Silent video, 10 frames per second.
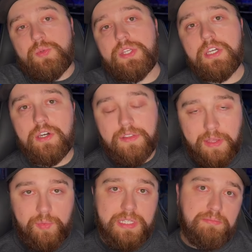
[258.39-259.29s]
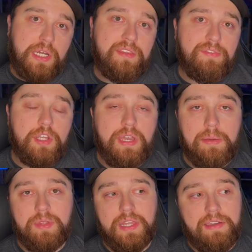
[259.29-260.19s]
really good, and they really brought the video
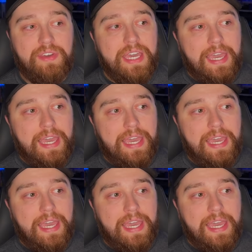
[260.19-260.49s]
game to life